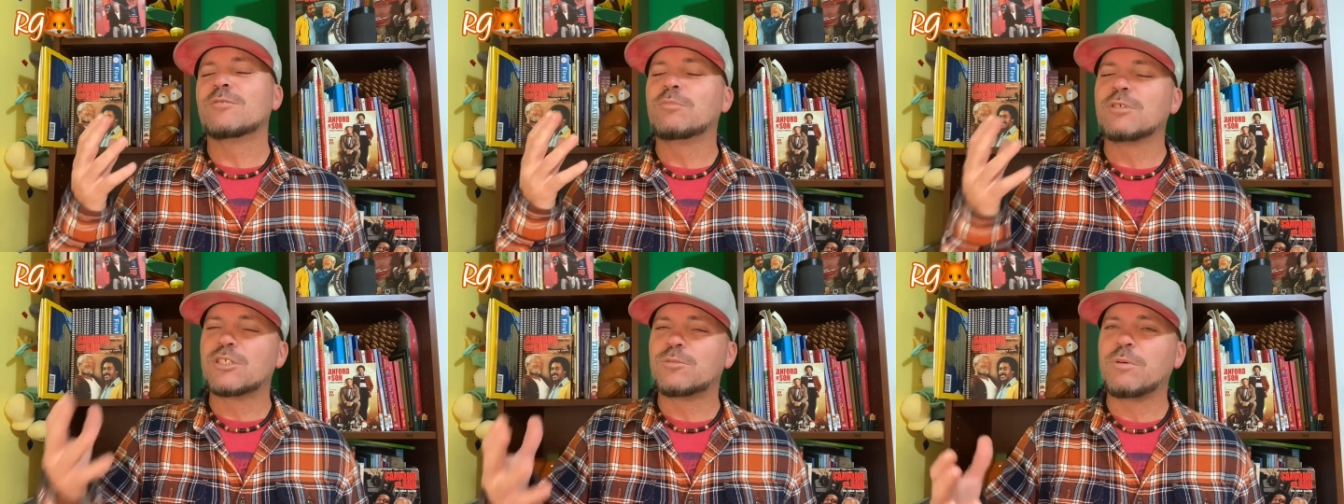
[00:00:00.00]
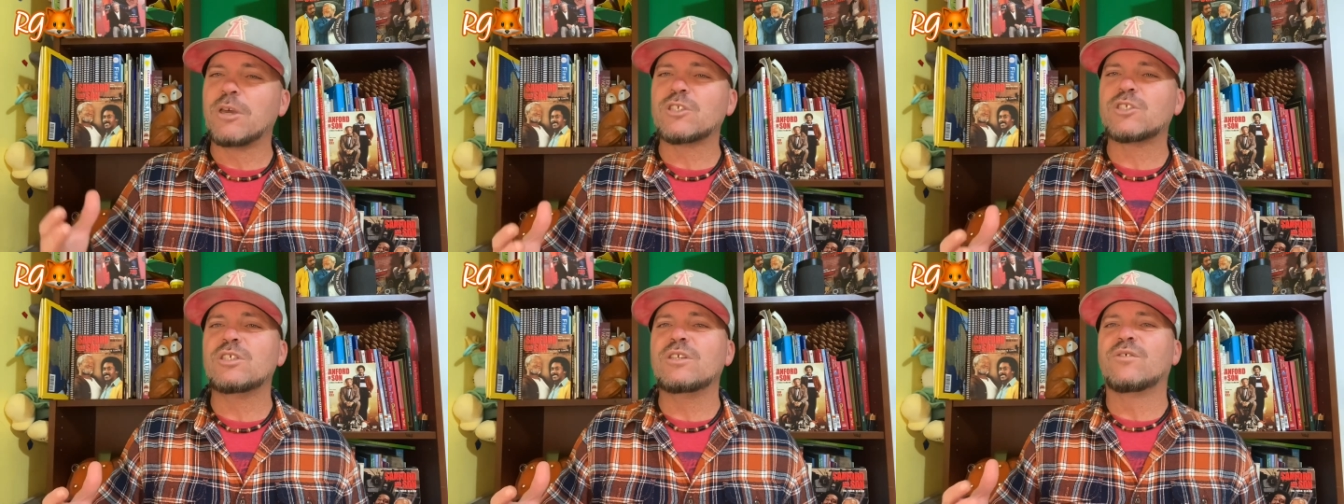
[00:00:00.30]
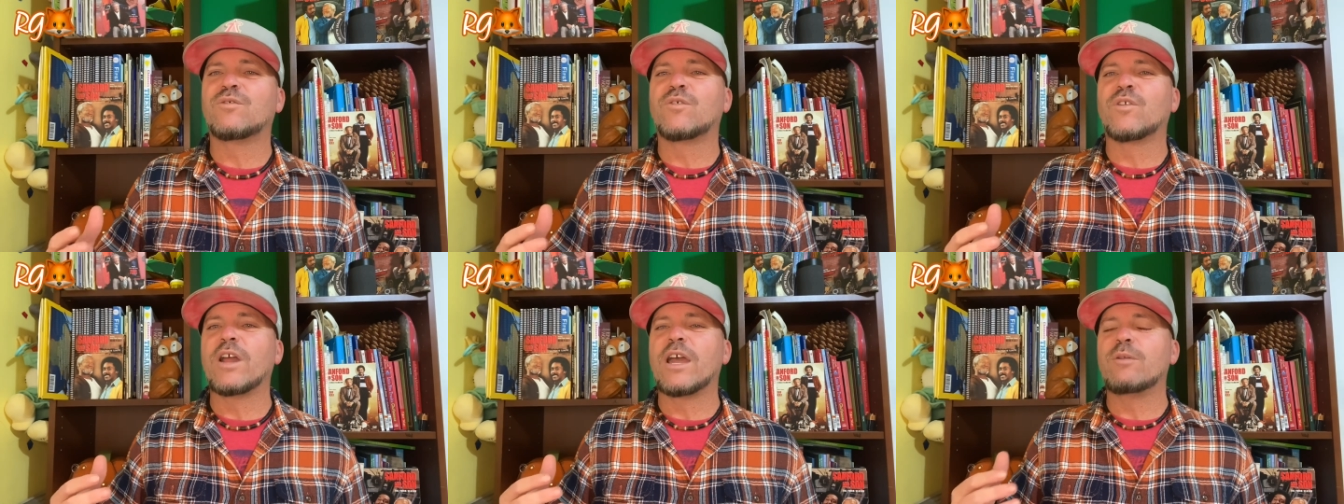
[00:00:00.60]
but especially
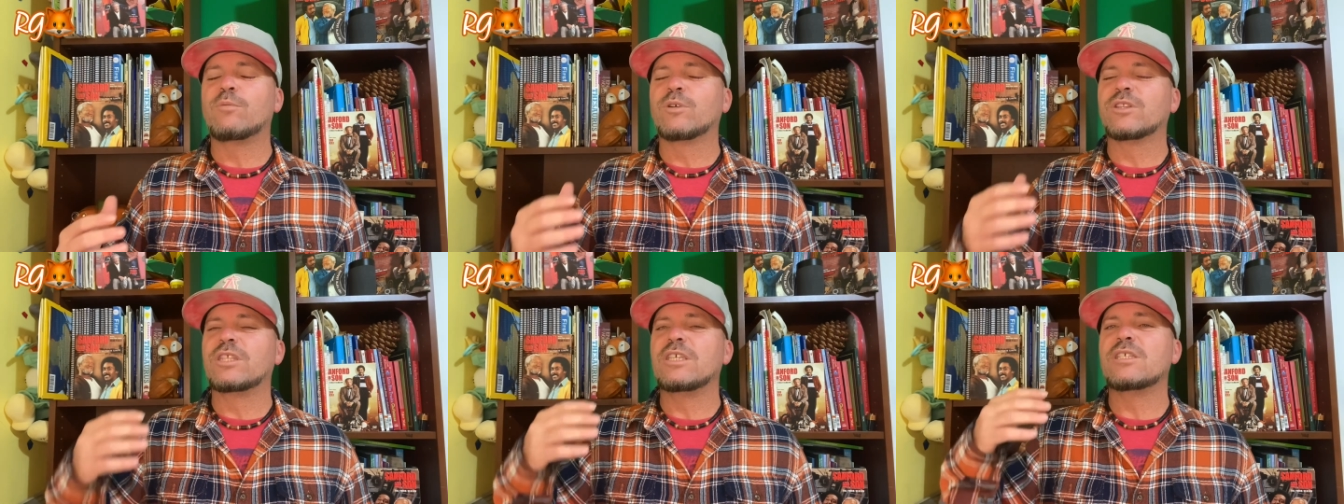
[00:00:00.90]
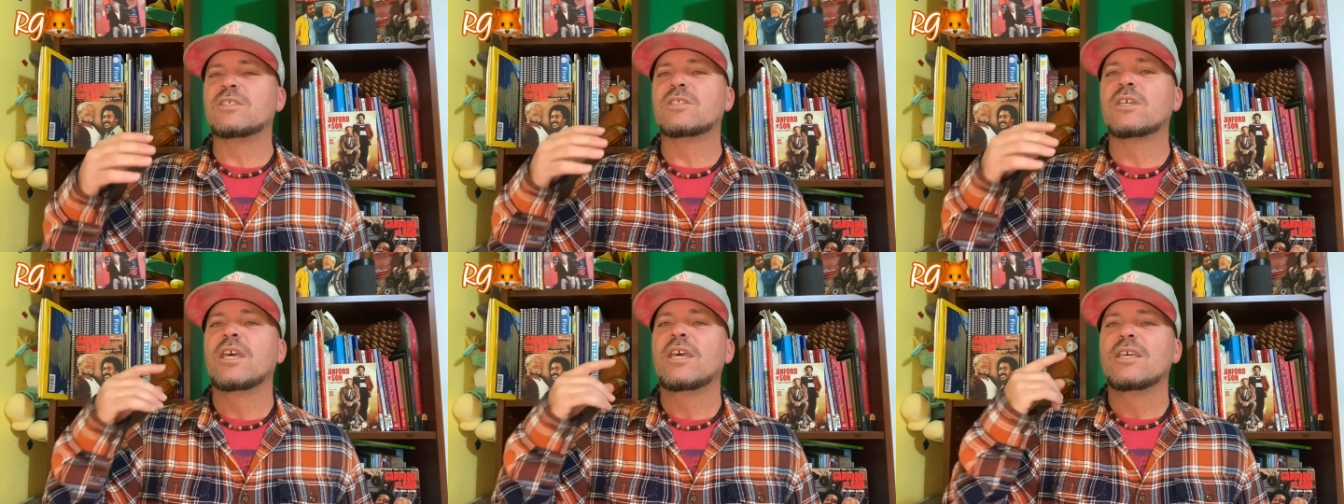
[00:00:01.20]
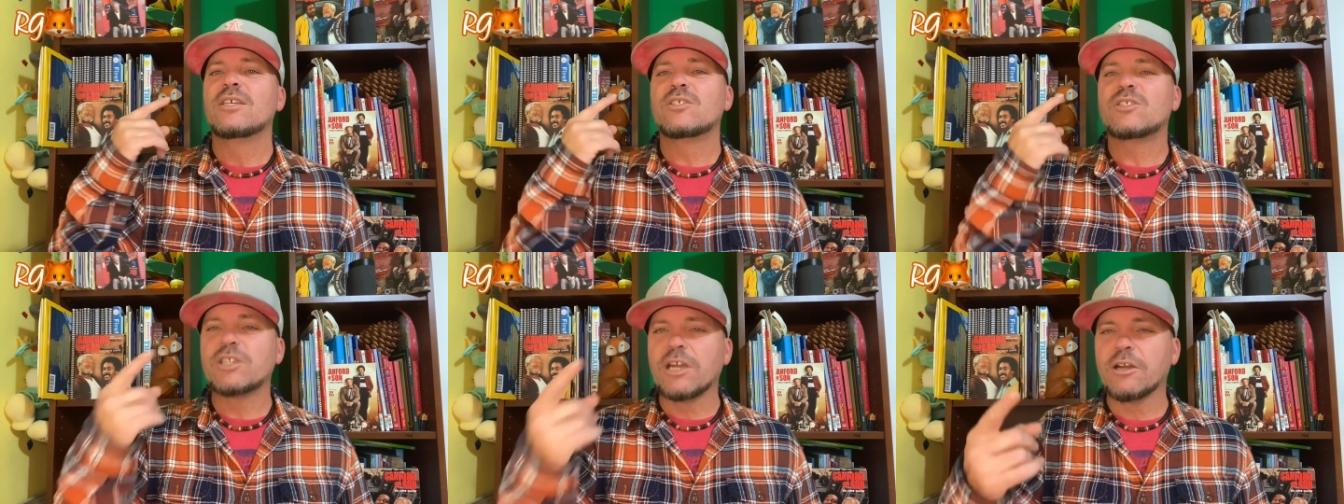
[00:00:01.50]
Fred with his
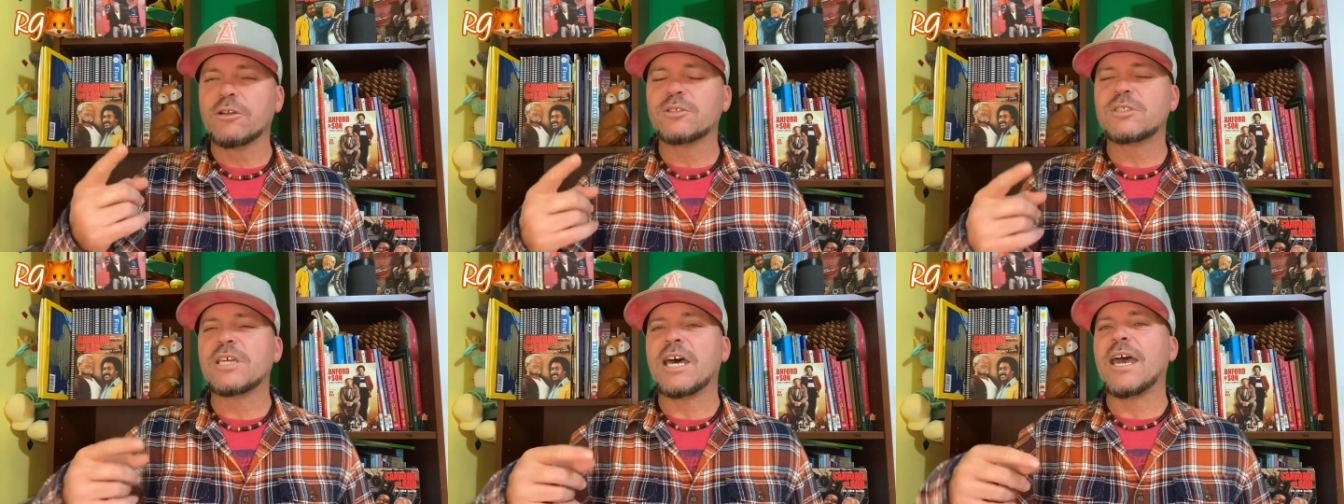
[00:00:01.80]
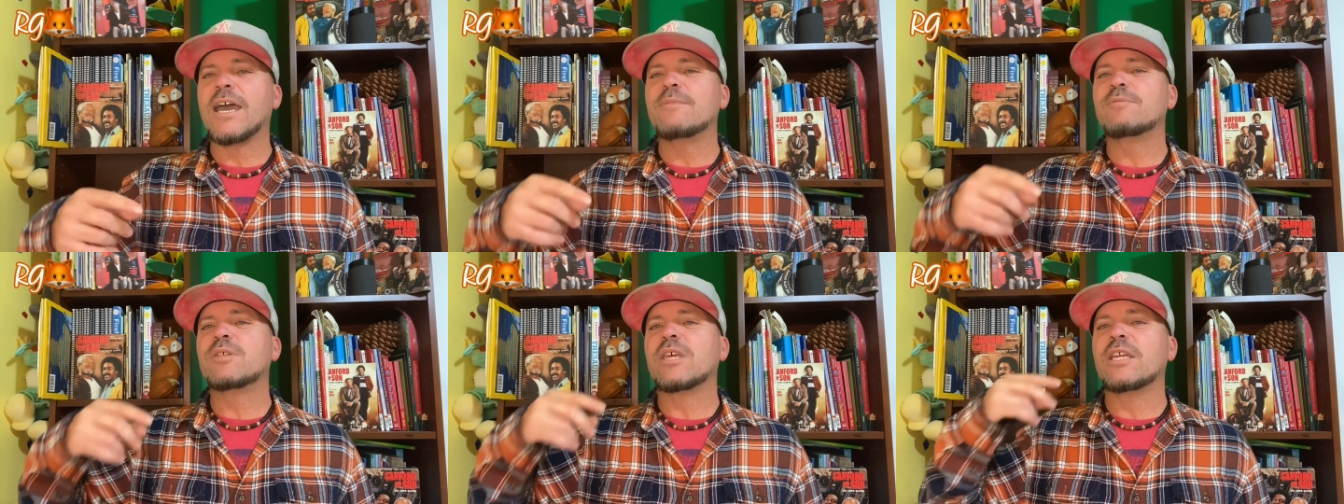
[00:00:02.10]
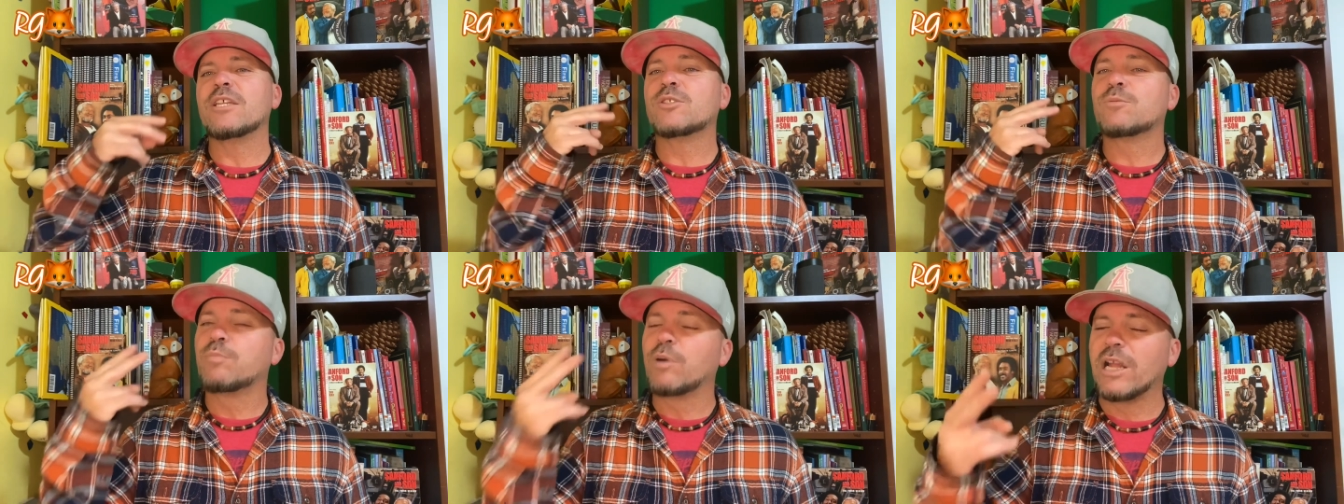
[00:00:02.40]
stereotypes and
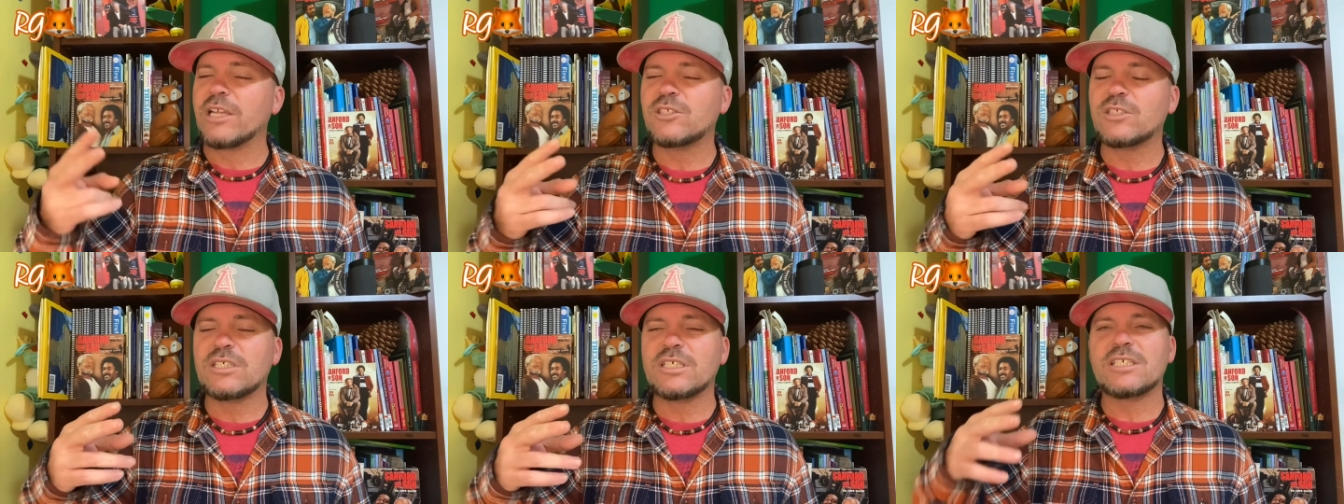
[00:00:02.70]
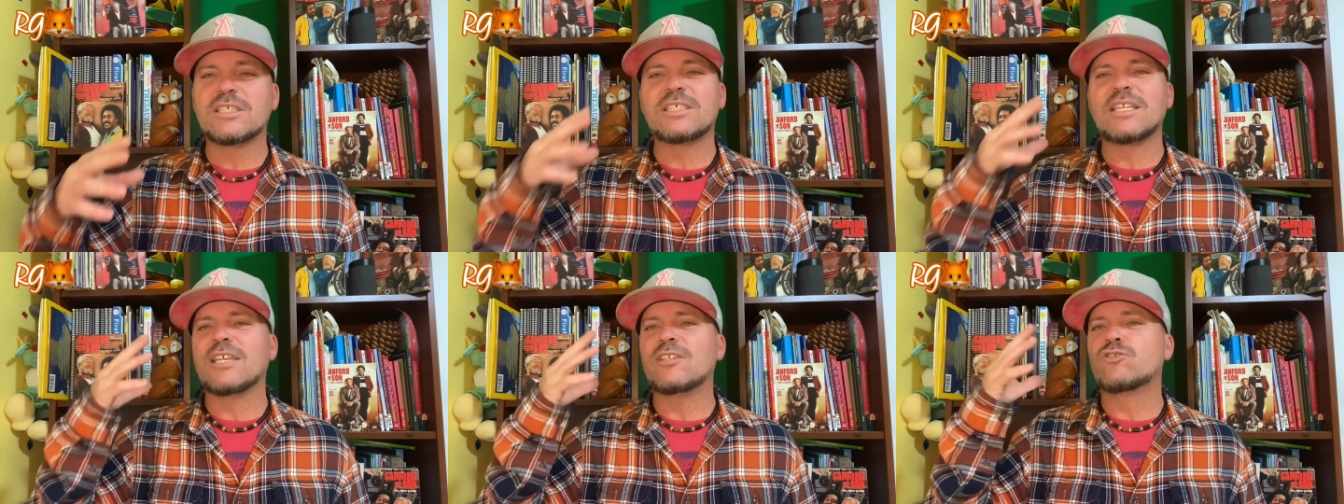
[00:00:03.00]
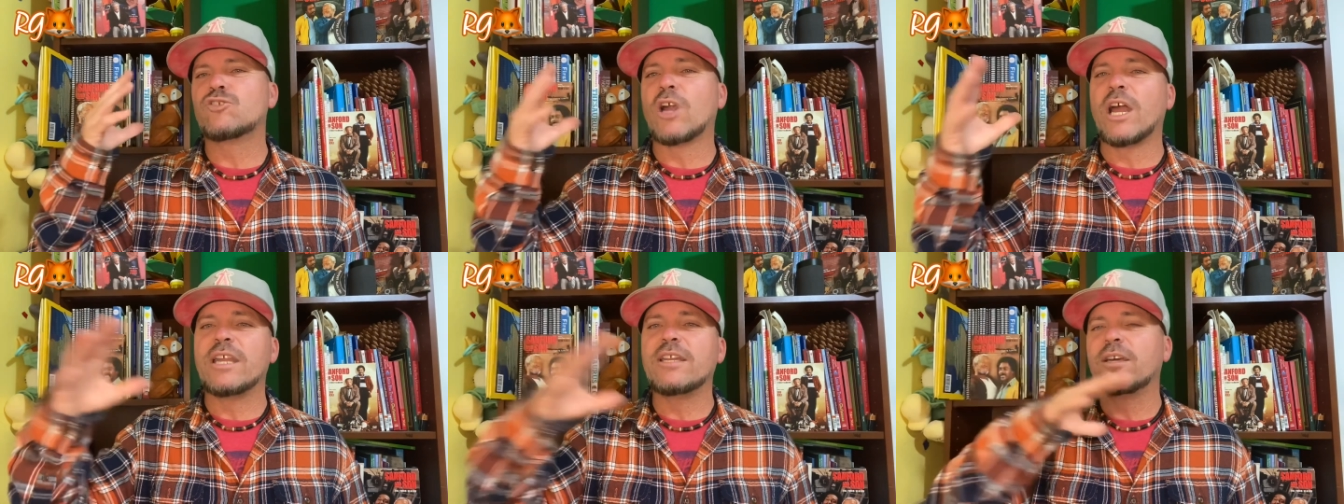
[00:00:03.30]
his prejudice and
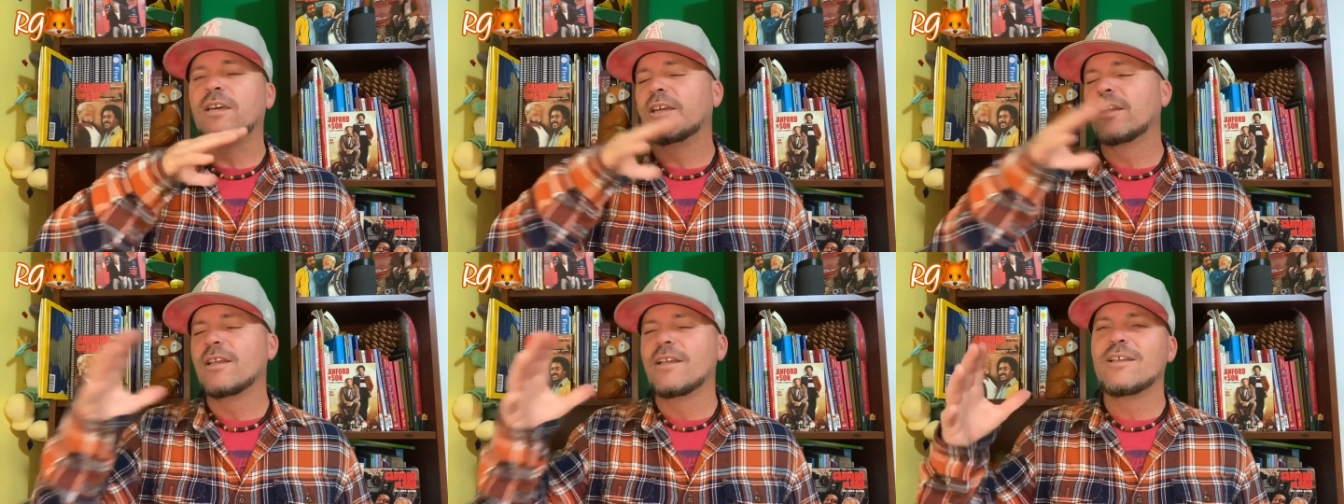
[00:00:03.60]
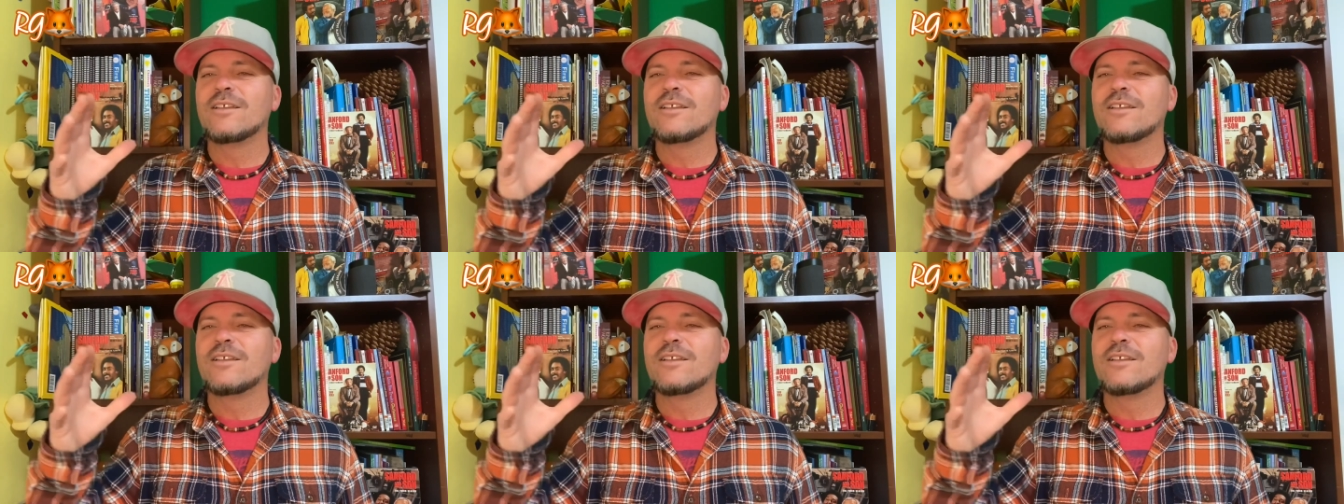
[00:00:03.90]
trying to,